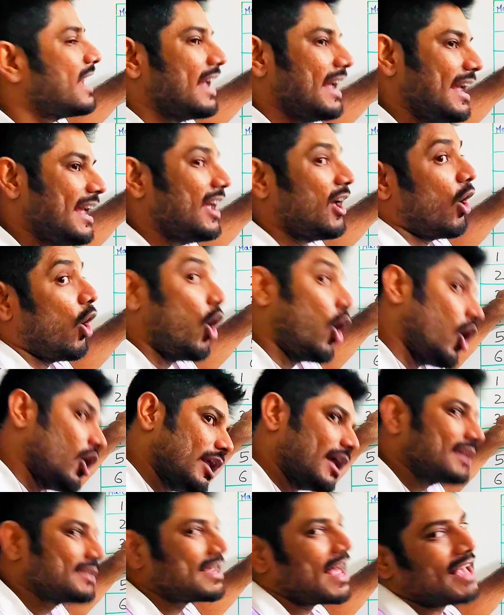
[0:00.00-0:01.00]
A or
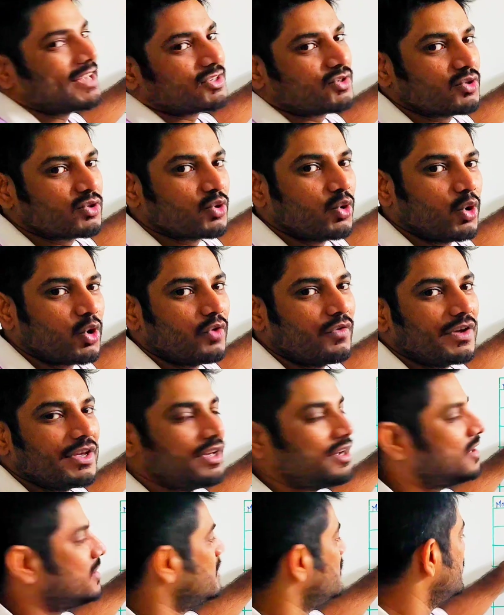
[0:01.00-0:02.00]
S has to score over
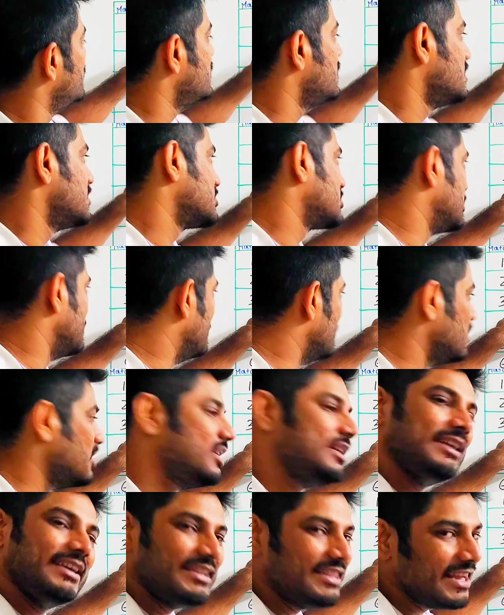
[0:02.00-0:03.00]
here.
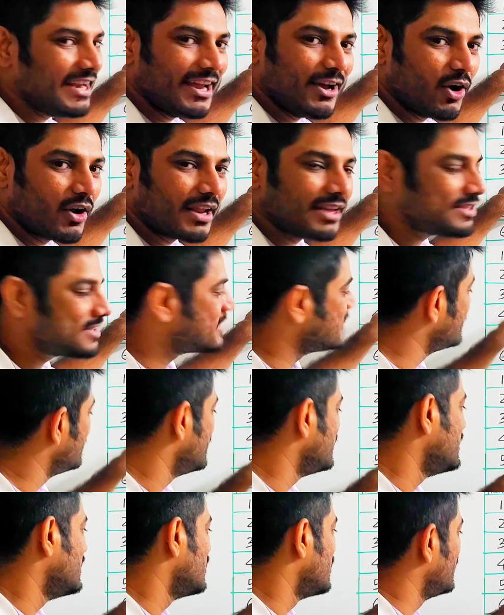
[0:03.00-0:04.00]
Similarly, either A or S.
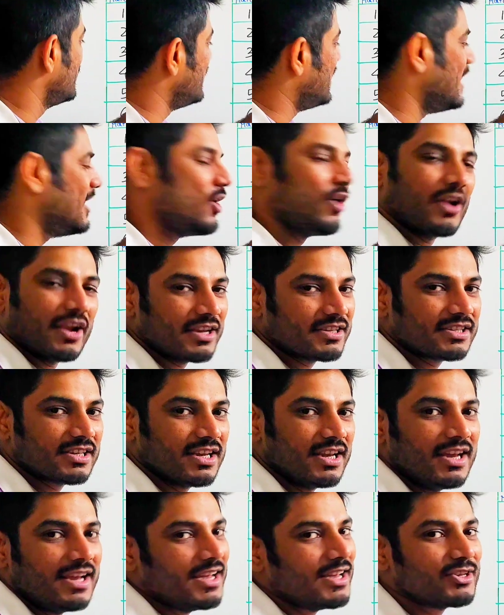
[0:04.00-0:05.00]
A or S.
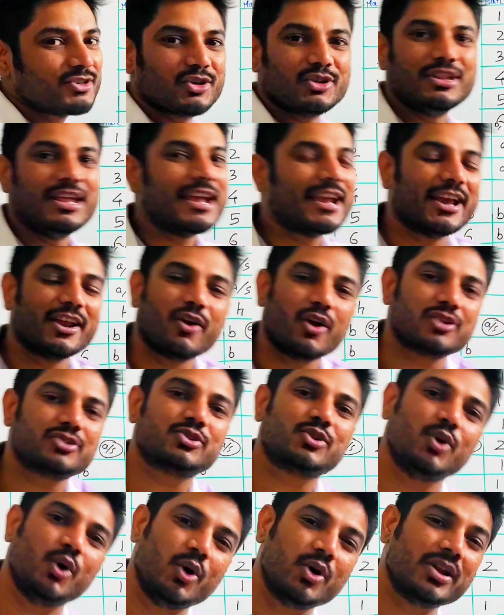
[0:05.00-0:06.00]
So they cannot
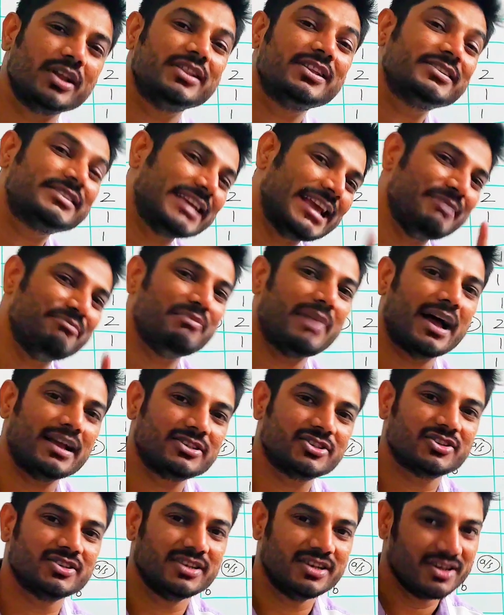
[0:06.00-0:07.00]
score in the same
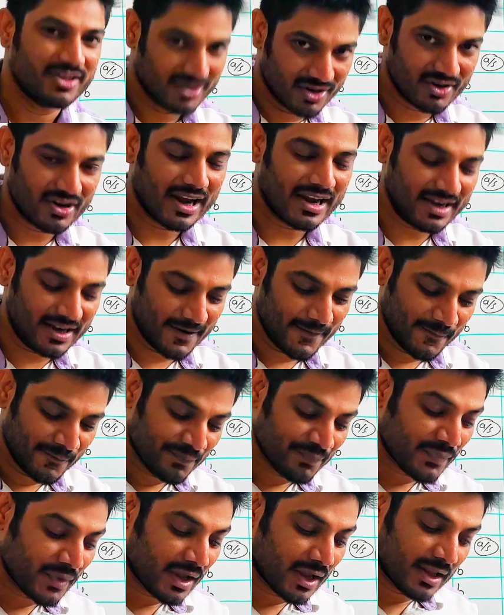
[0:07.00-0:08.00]
match, right?
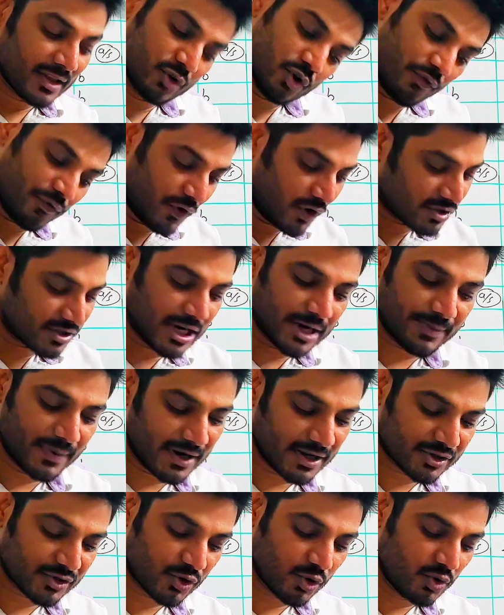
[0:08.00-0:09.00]
So first statement
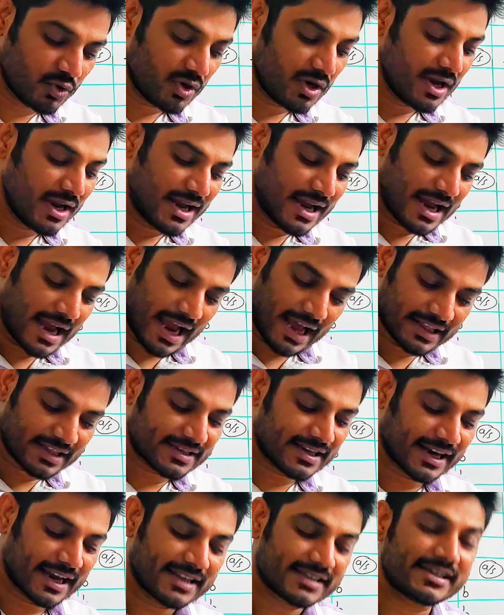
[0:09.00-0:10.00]
is true. And the
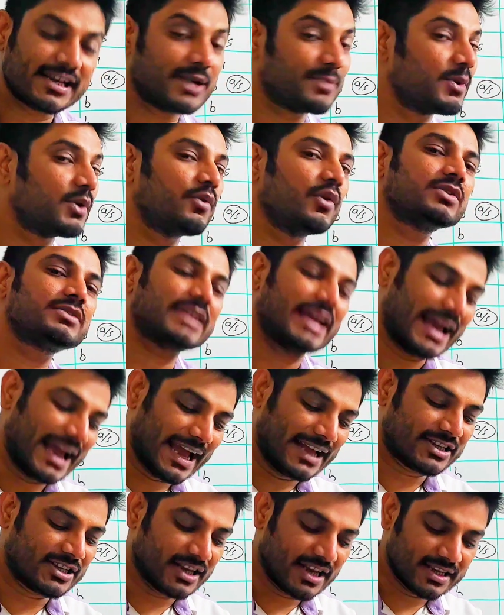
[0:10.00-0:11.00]
second statement was
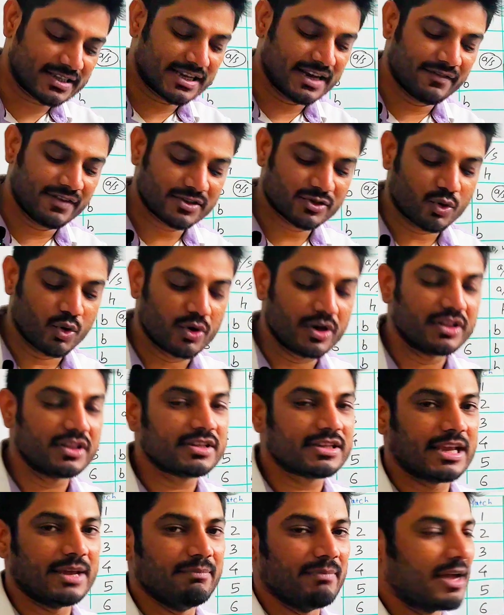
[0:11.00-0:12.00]
H and S never scored in the
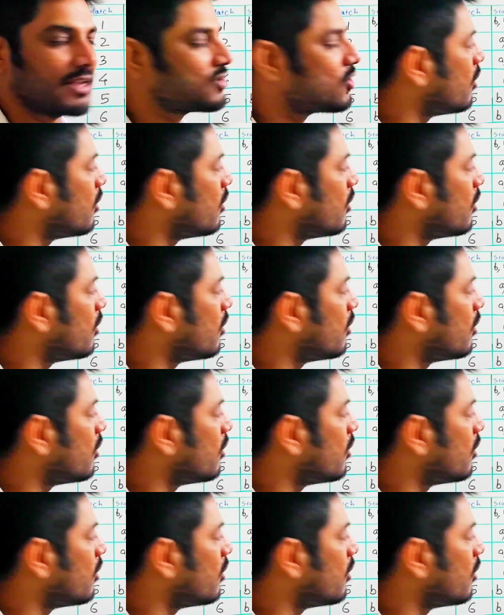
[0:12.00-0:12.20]
same match.